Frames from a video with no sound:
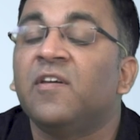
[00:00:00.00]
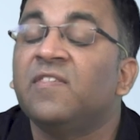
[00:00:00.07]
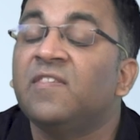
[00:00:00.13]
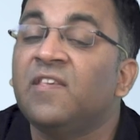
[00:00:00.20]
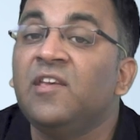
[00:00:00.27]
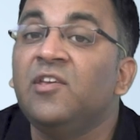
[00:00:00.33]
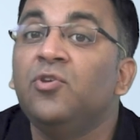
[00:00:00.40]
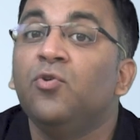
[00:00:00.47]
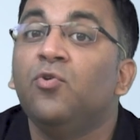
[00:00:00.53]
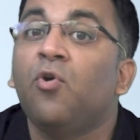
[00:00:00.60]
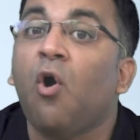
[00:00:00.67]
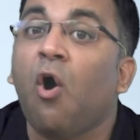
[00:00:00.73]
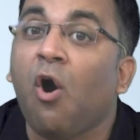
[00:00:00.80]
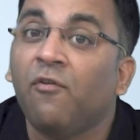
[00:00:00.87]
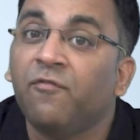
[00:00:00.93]
a
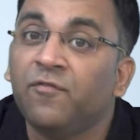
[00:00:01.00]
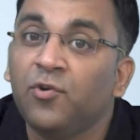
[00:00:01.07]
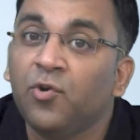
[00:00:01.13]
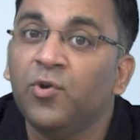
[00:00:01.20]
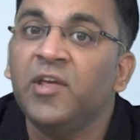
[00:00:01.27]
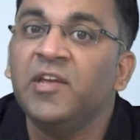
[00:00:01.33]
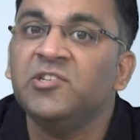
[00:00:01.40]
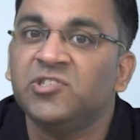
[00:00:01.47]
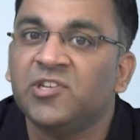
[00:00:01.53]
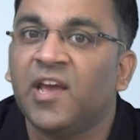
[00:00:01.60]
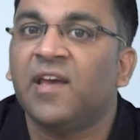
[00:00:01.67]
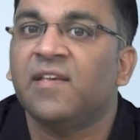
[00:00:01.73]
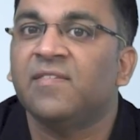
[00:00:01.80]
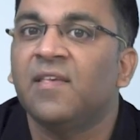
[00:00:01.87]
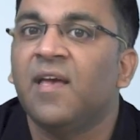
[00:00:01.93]
CEO offloading
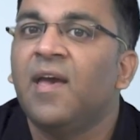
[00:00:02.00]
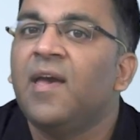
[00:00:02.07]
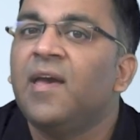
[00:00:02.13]
shares